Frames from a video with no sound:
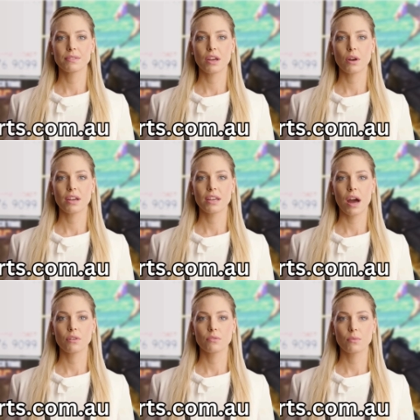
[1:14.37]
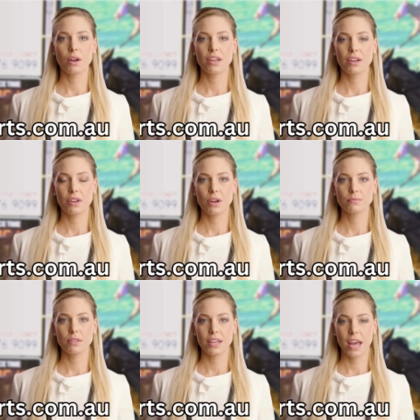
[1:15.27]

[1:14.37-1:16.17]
Join now for racing tips at